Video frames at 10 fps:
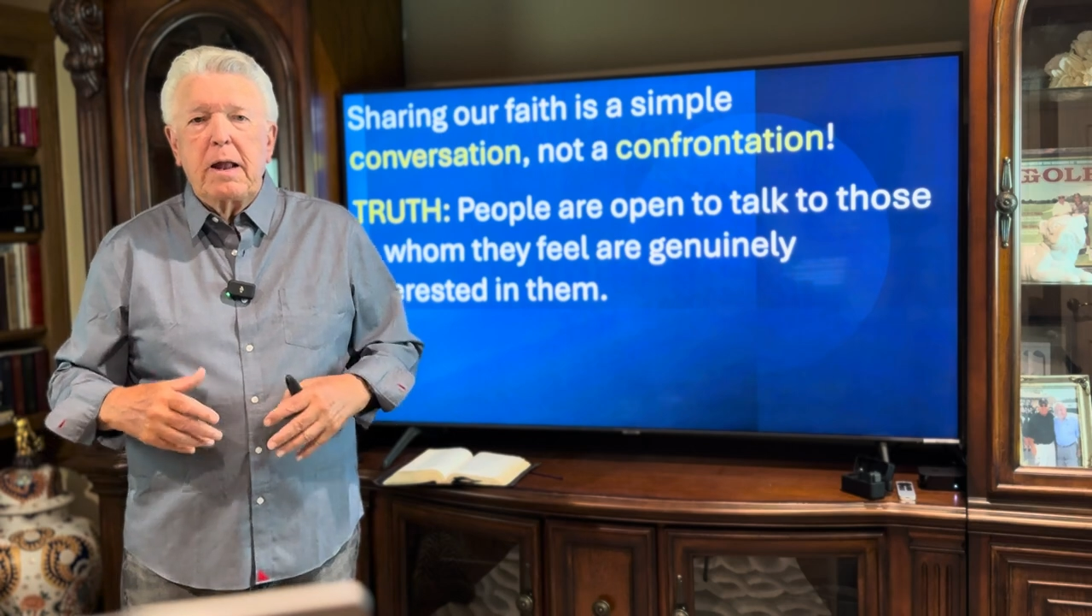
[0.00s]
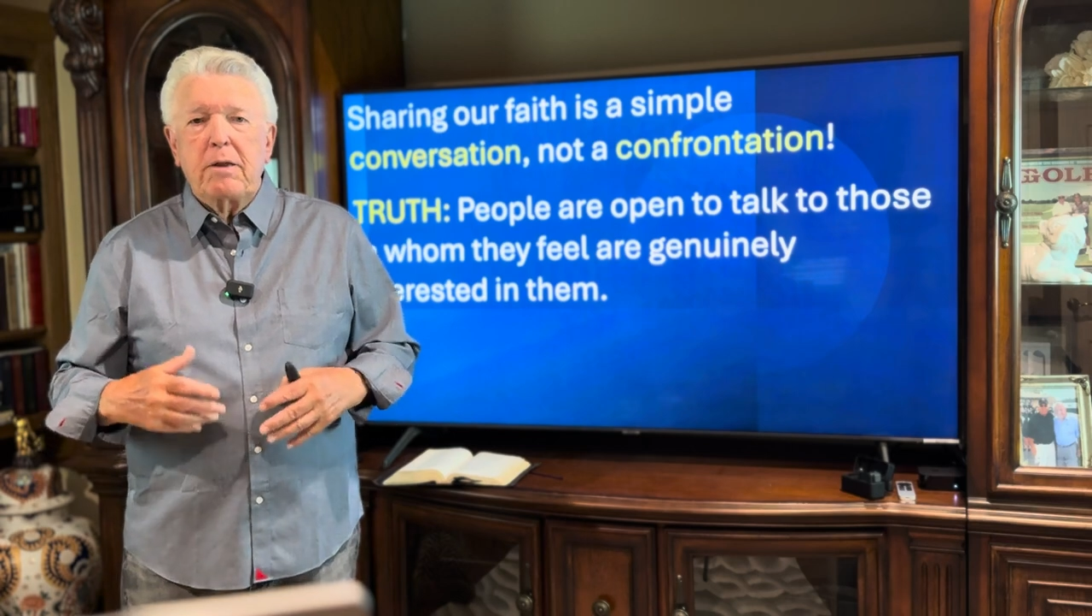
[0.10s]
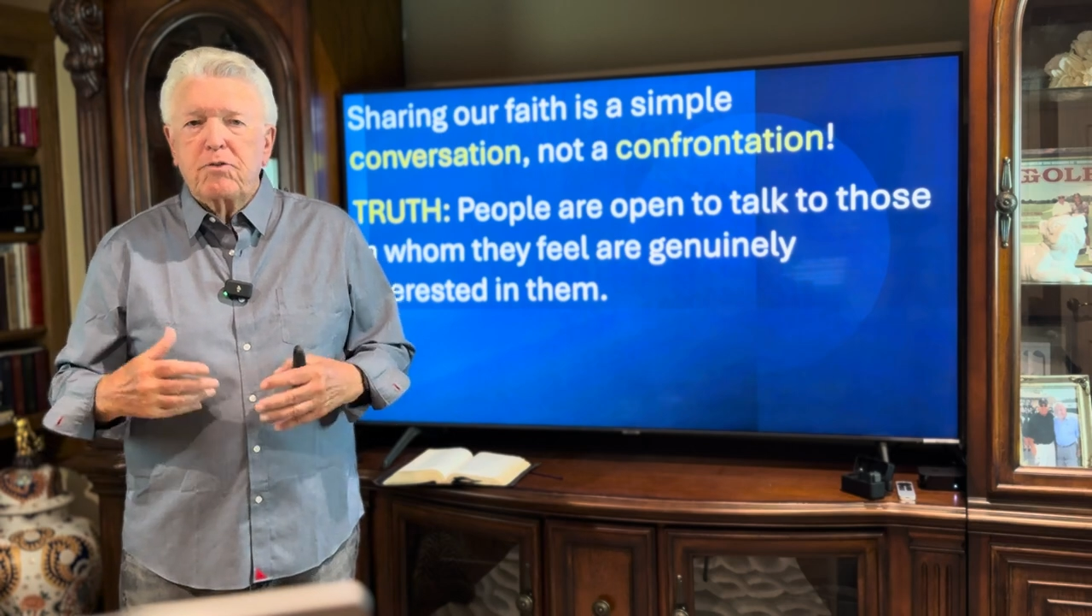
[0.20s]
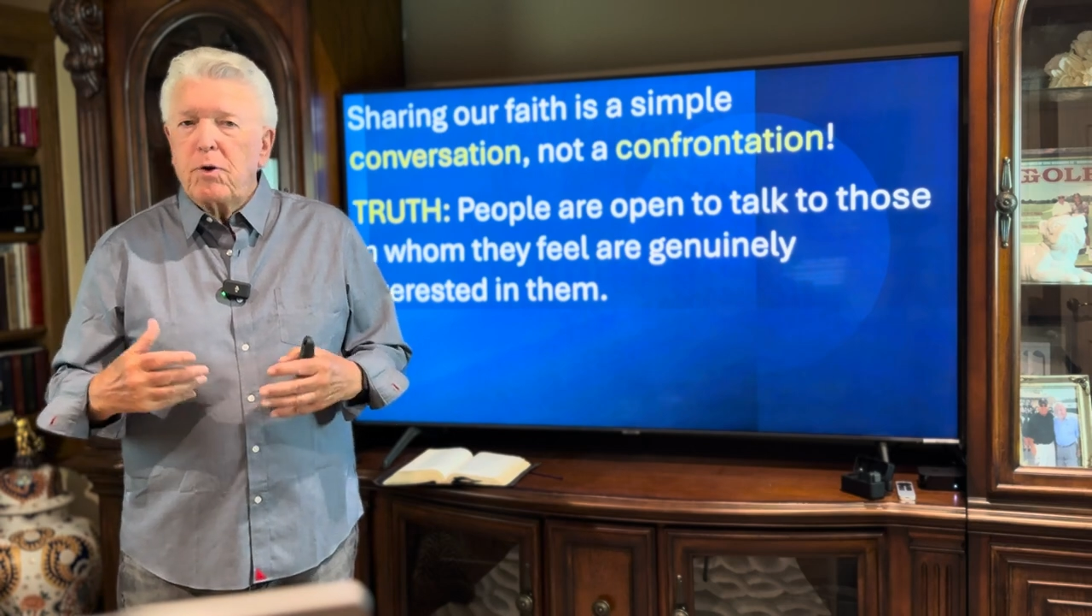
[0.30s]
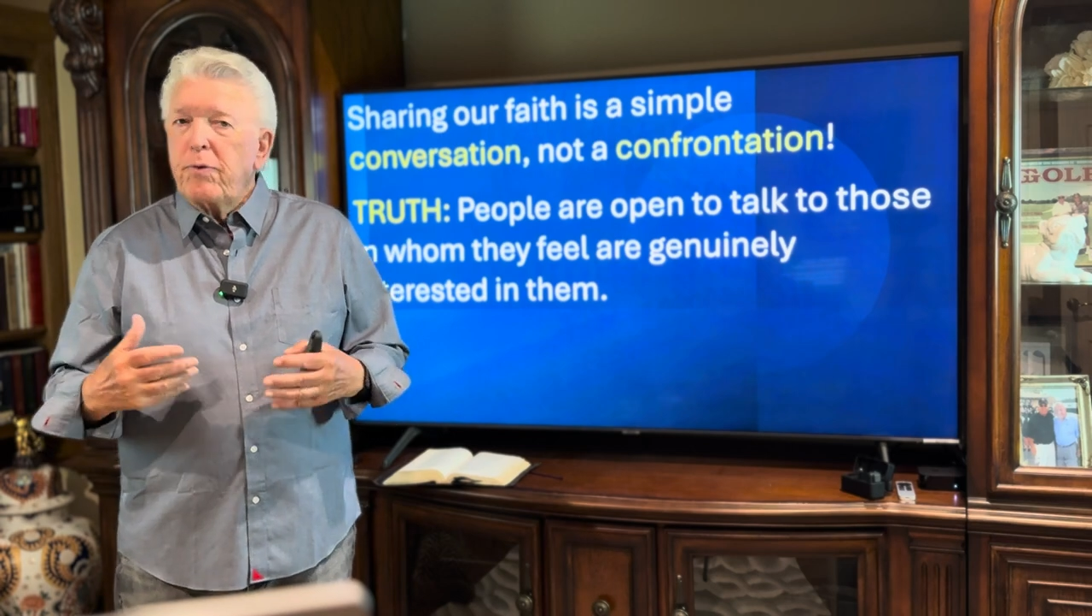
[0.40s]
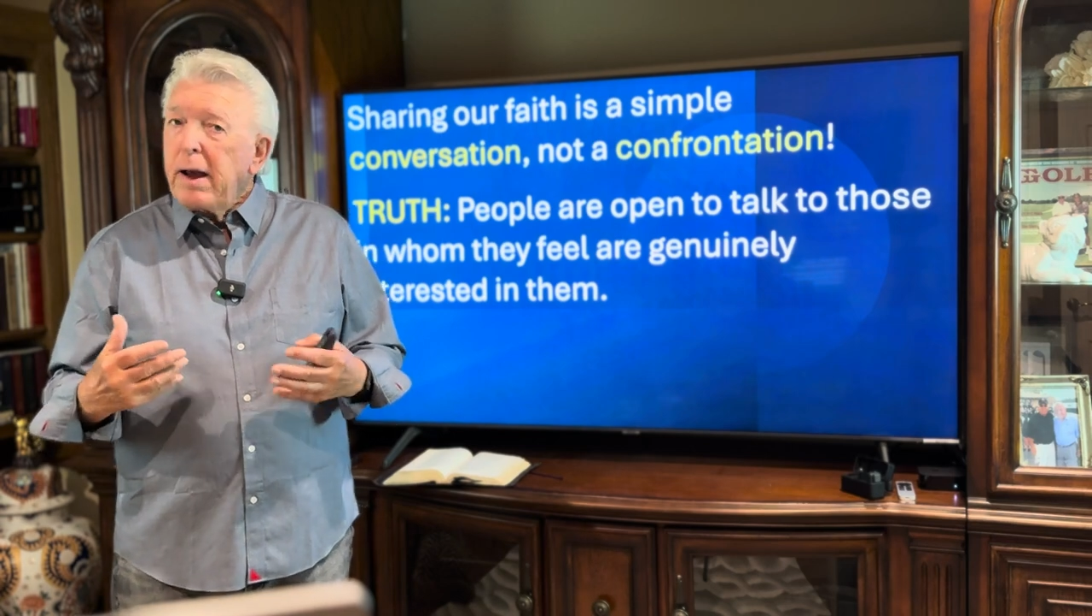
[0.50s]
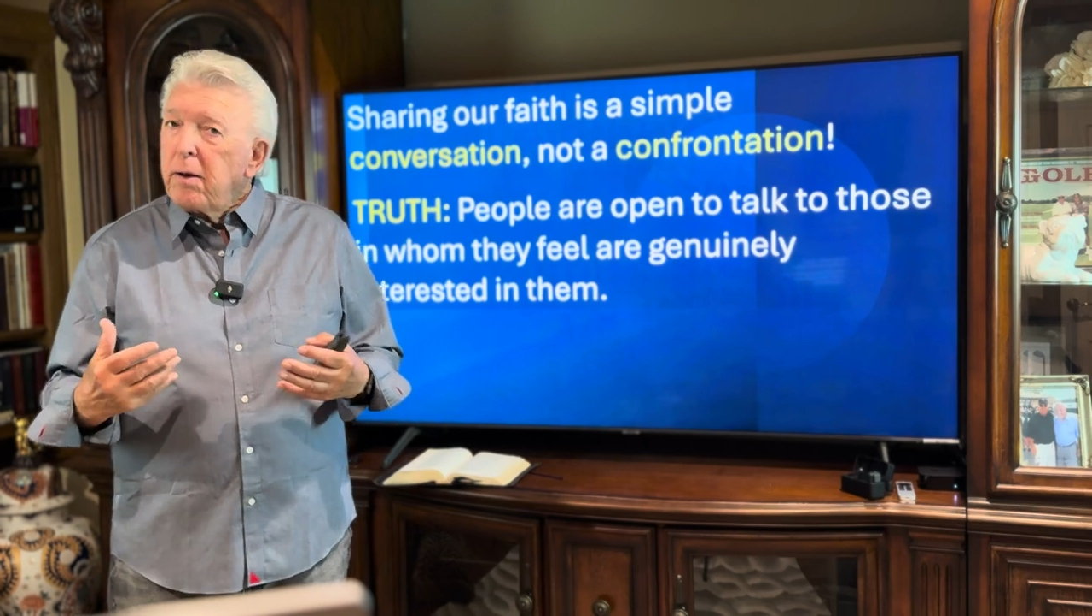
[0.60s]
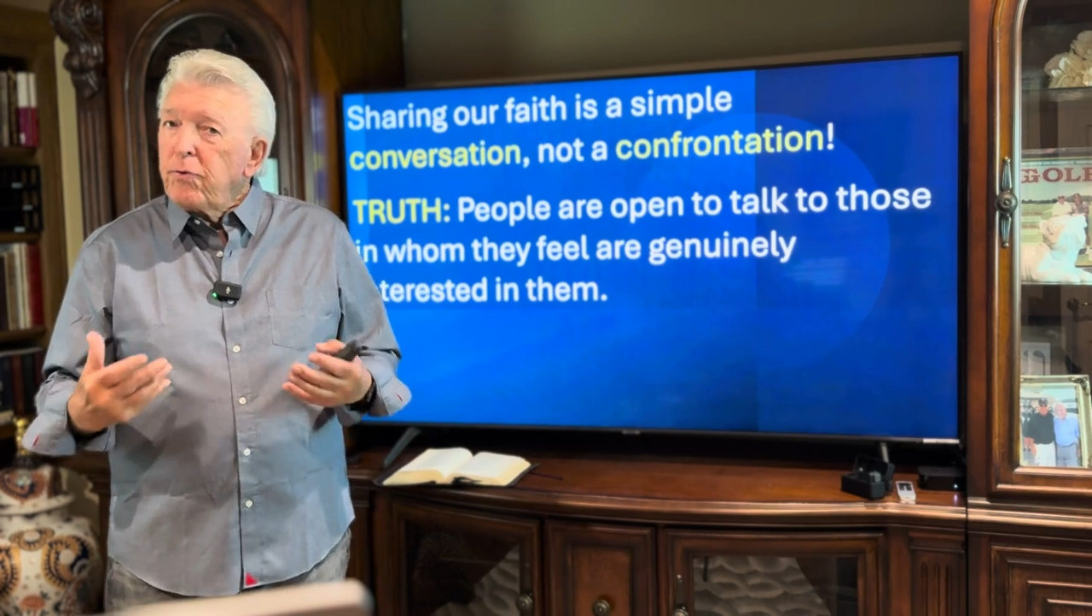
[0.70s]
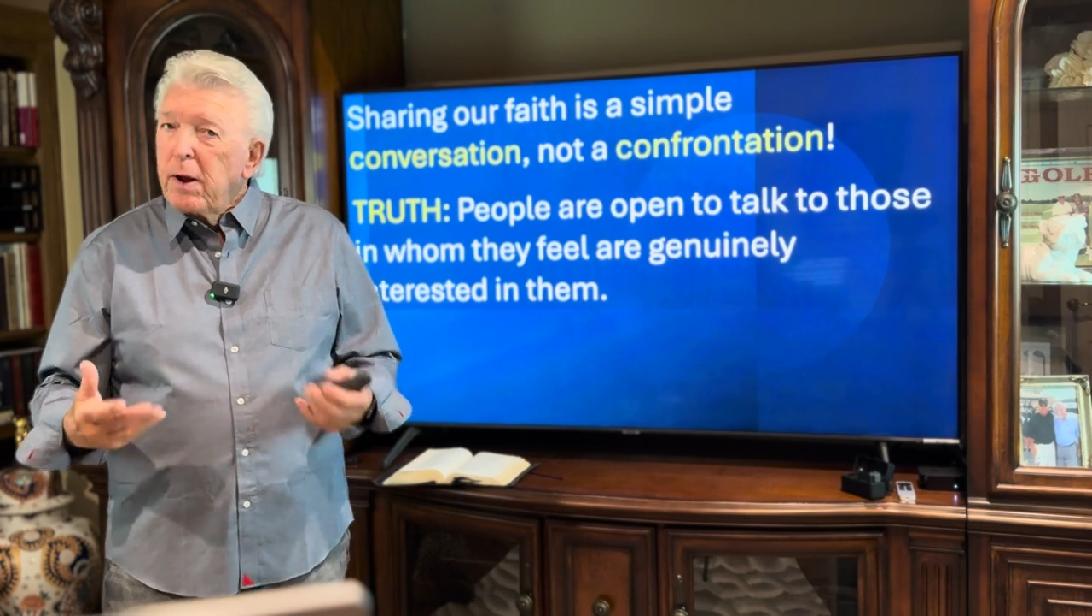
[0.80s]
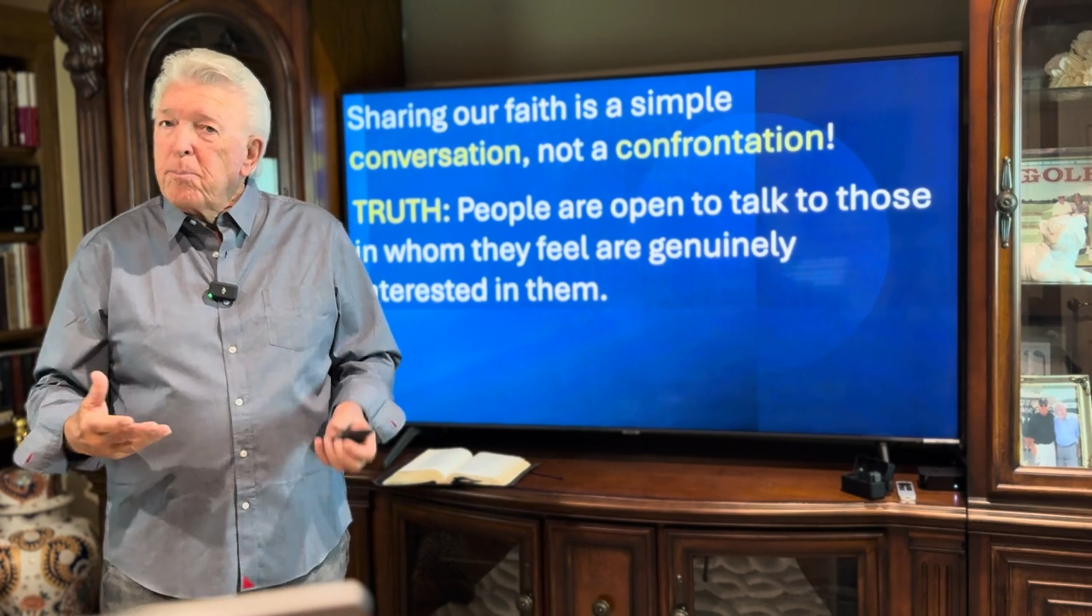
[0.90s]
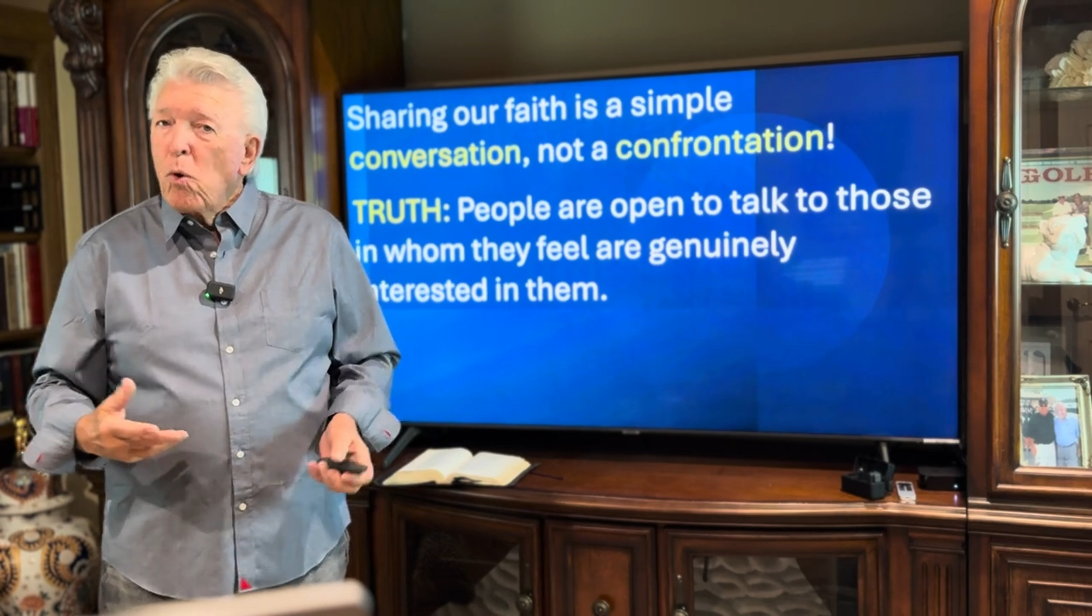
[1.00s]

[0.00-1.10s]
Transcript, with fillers: And so they, they're